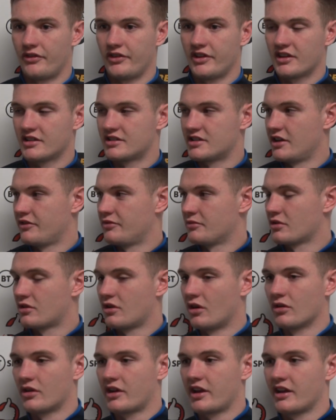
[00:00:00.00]
I think you can see from the
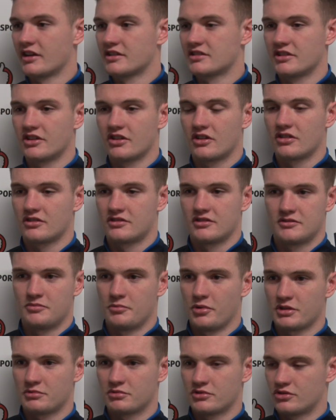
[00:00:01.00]
goal kicks, it's
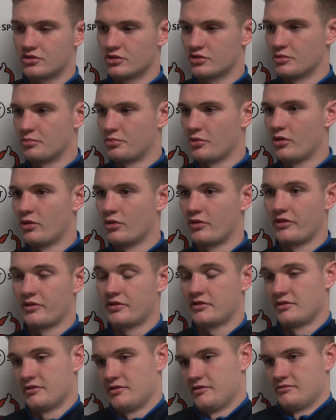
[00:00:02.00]
impossible to judge a
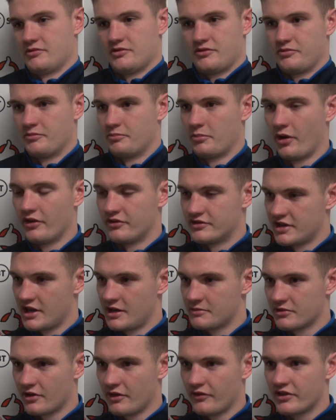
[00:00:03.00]
ball. Both
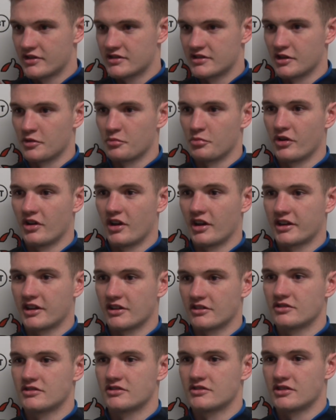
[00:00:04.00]
teams, obviously, but like
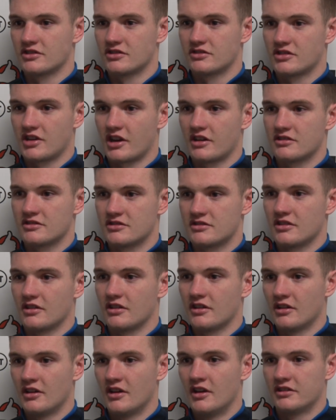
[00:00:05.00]
it changes
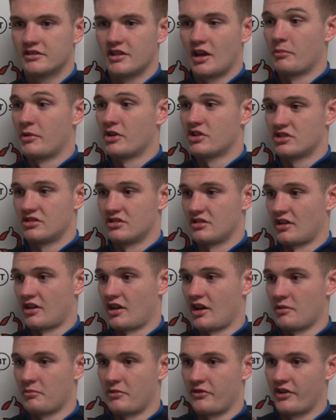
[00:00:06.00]
the dimension of the
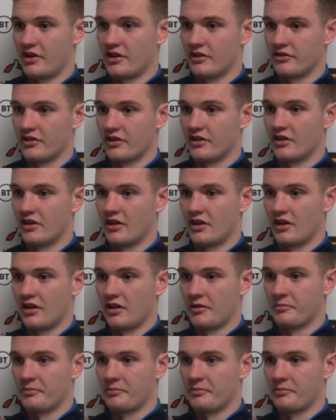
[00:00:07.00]
game, if anything.